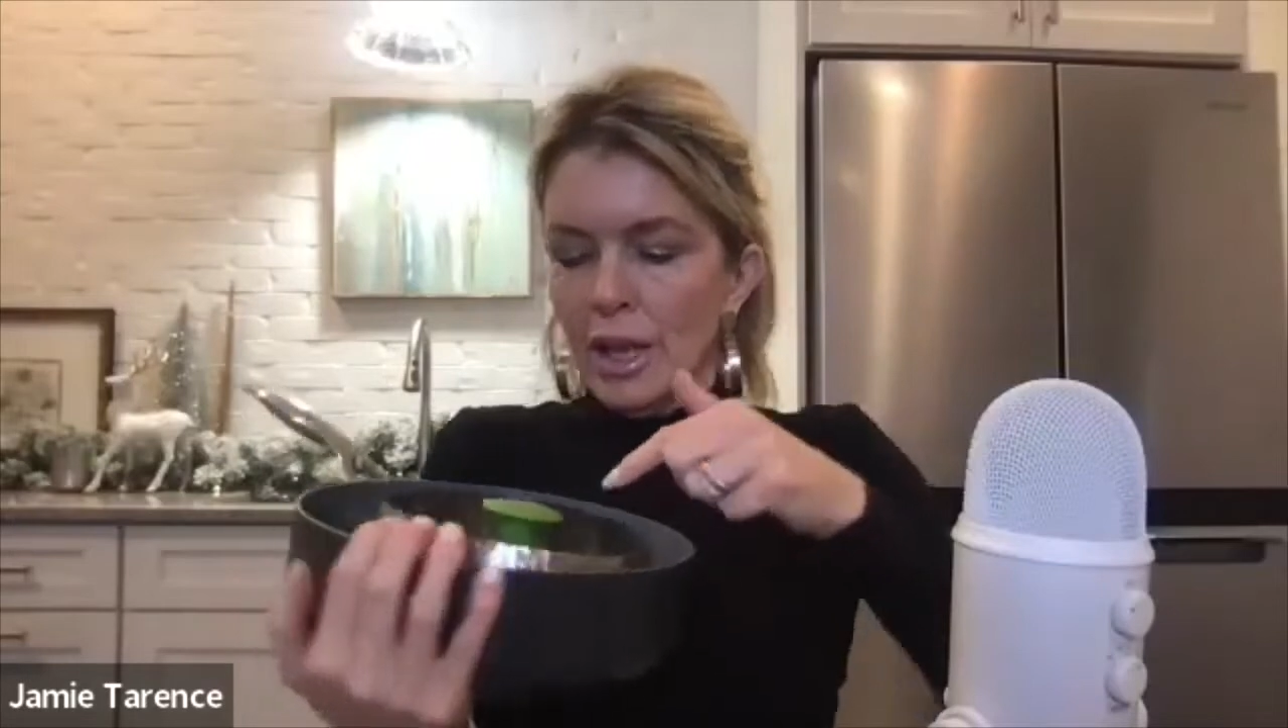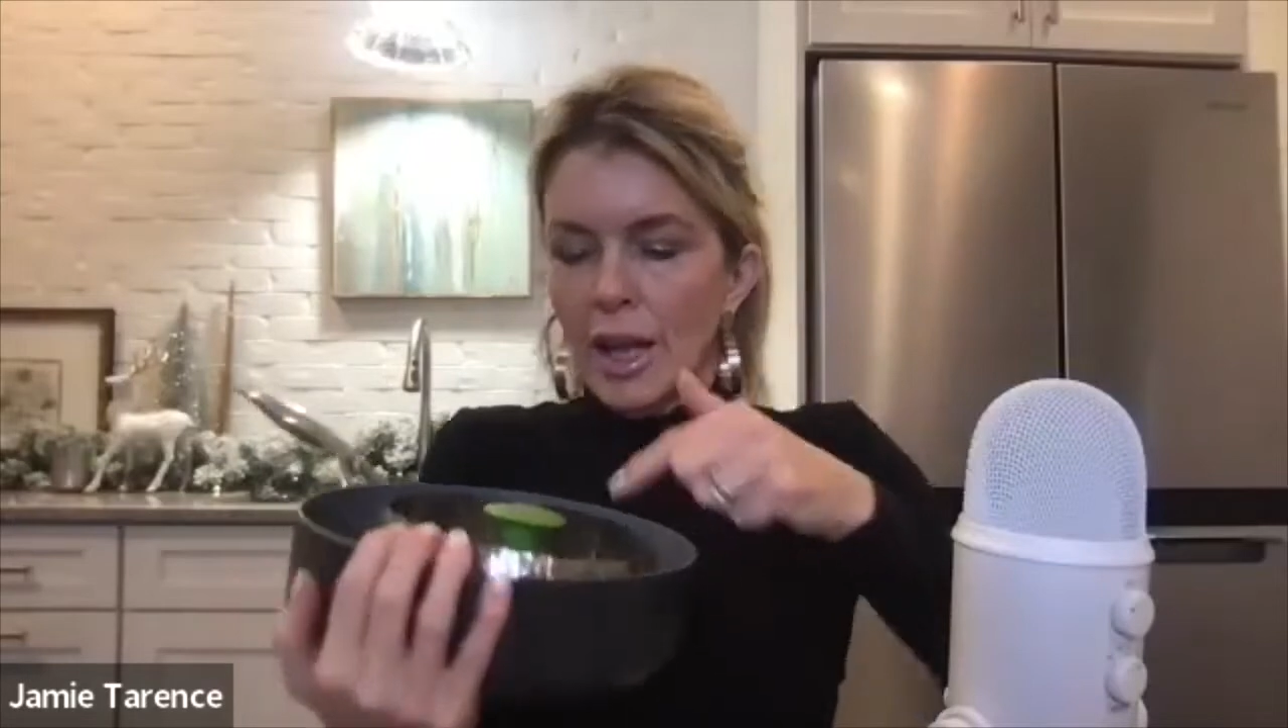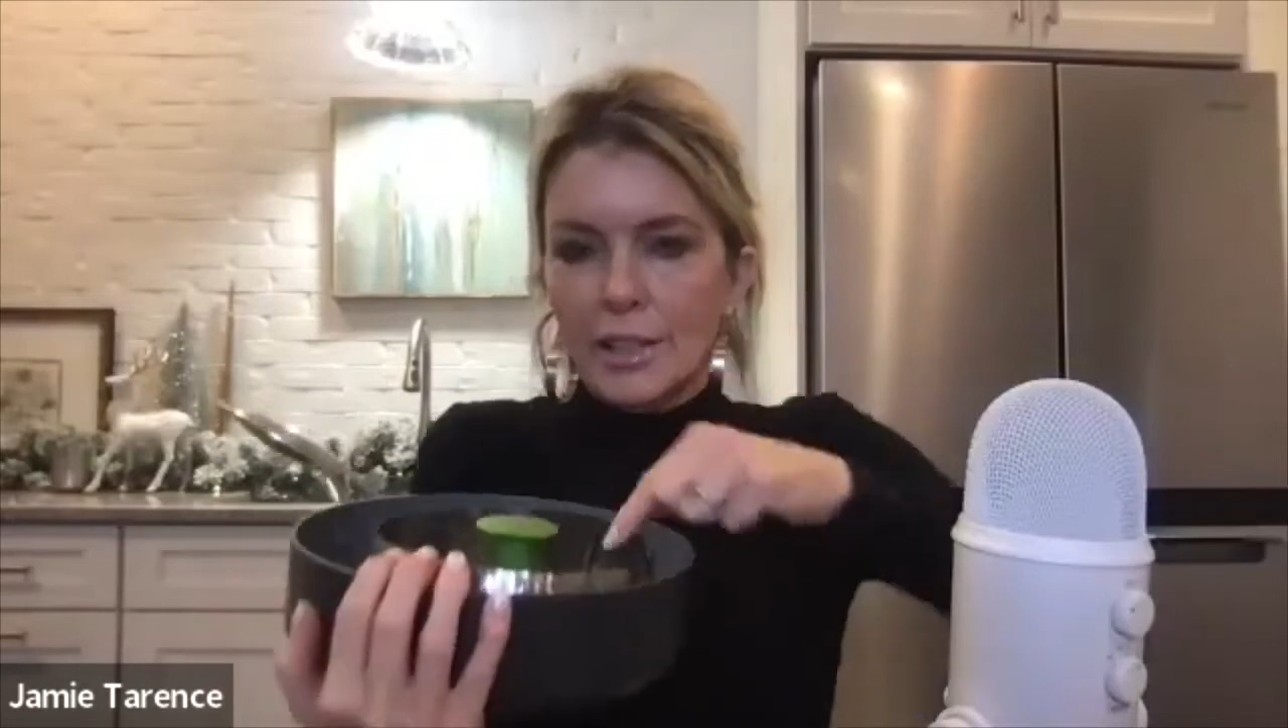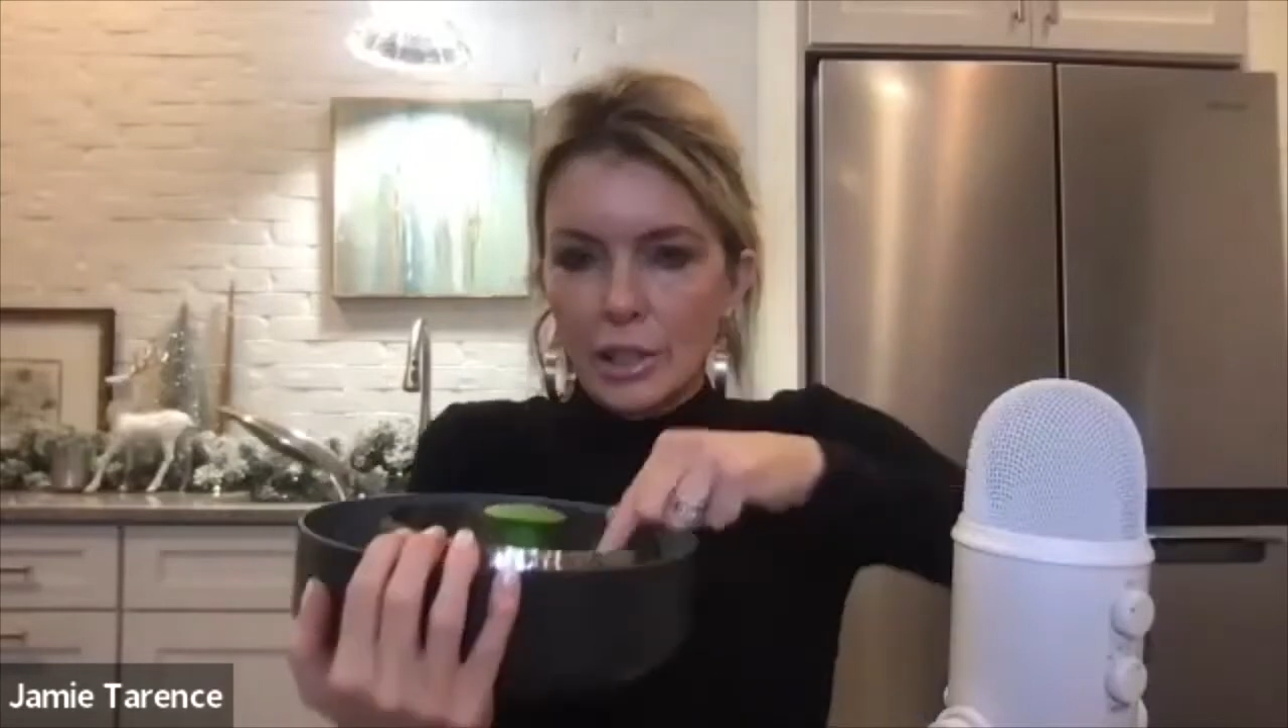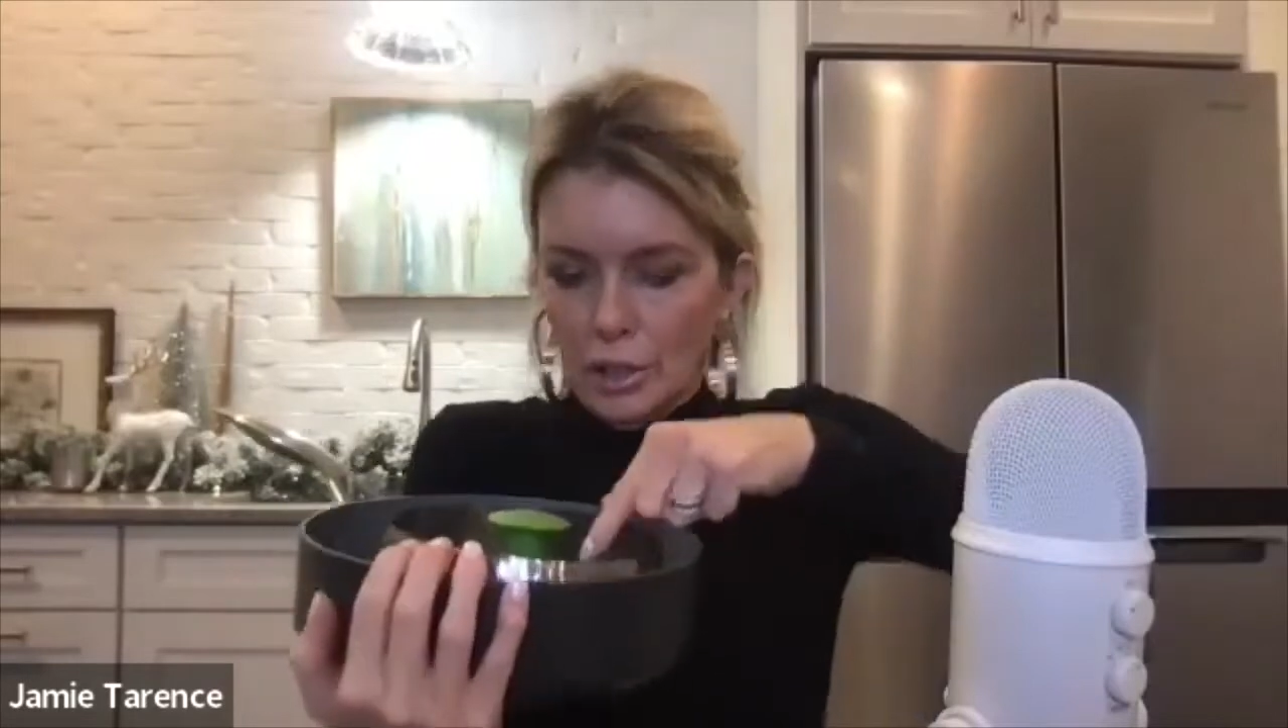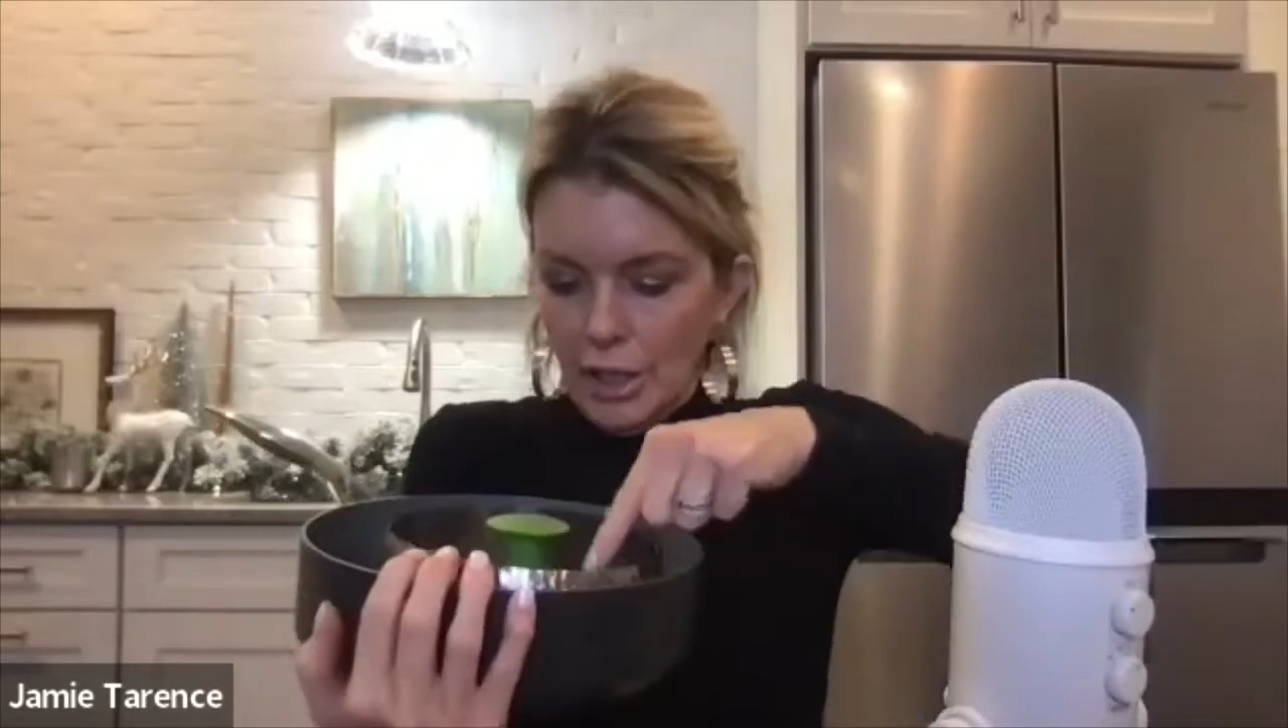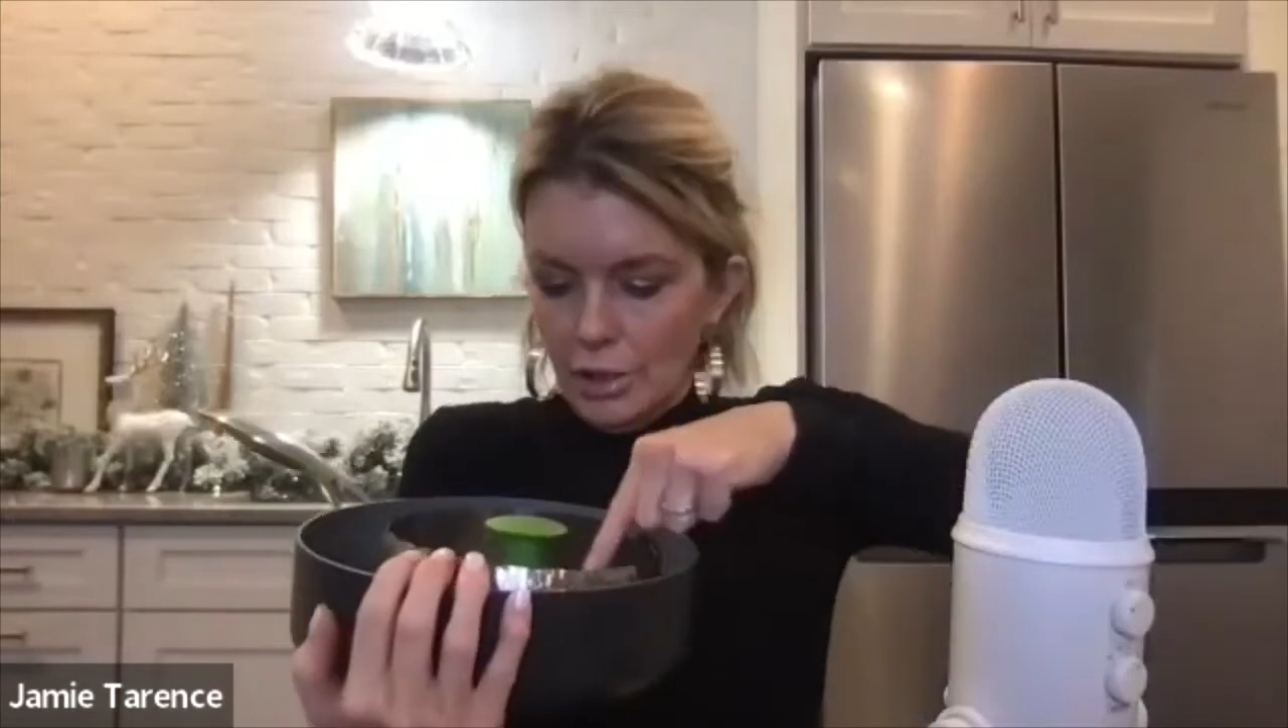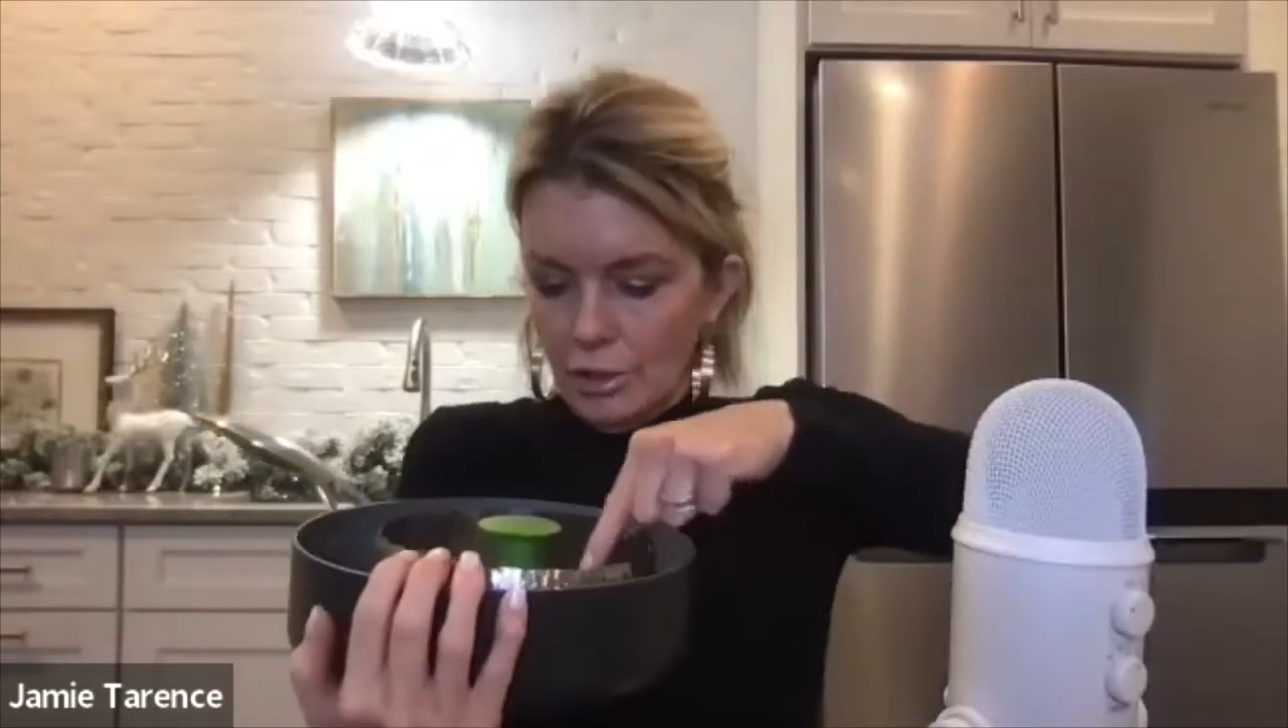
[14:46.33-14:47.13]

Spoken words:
until it